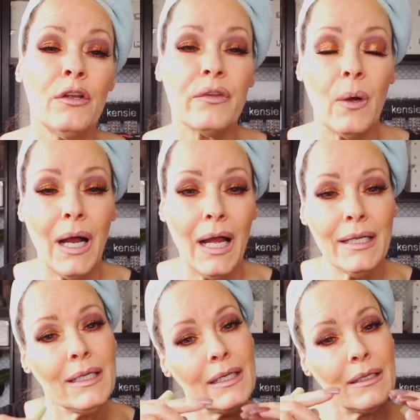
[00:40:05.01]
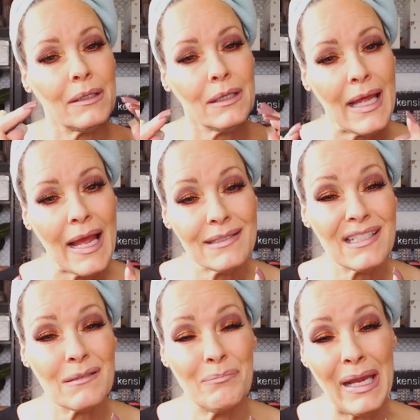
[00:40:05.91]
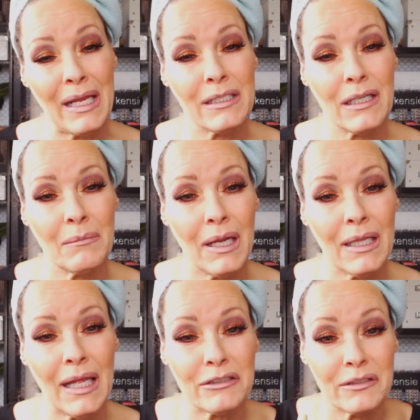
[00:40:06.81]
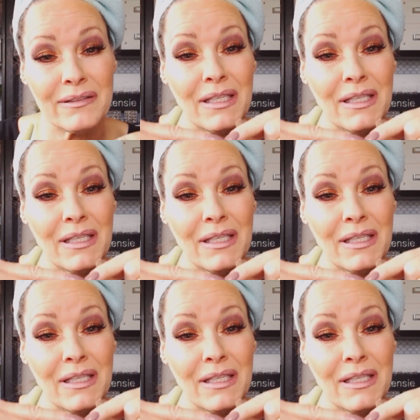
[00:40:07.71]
So I need an elastic band on my lashes